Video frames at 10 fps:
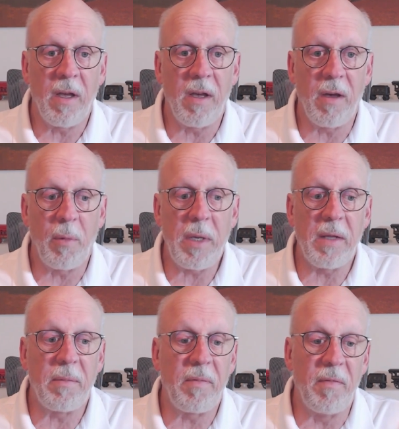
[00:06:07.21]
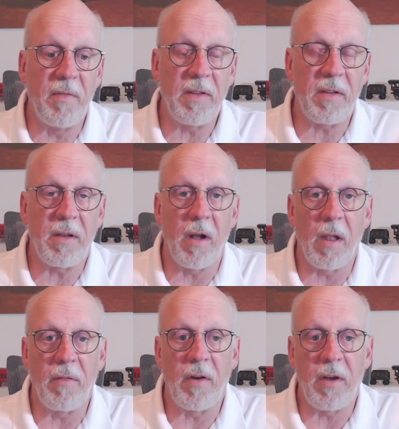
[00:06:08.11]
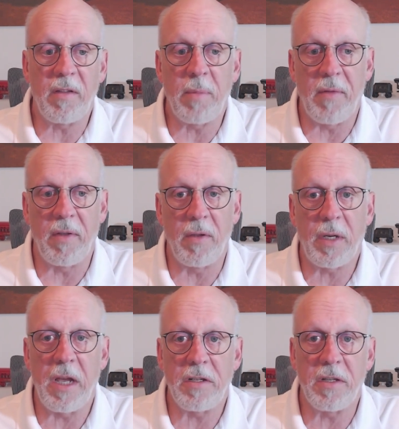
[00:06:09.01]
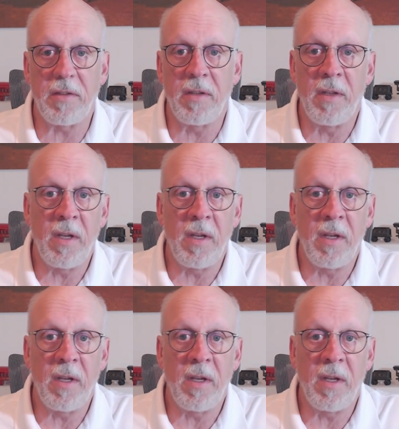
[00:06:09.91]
we had visited all the various puffin locations.